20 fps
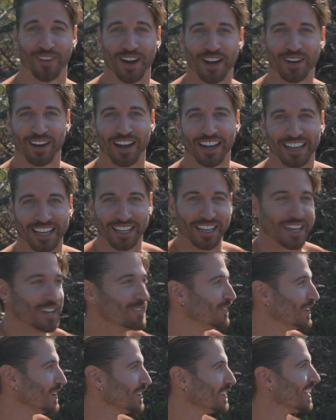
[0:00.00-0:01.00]
Why do I
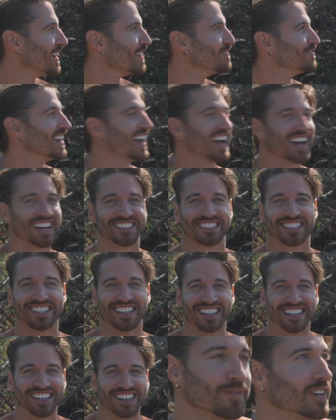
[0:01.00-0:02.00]
keep it on uh, blast
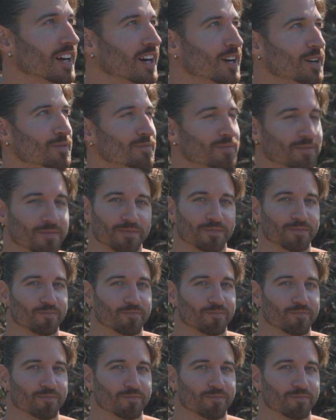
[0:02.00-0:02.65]
here? Um,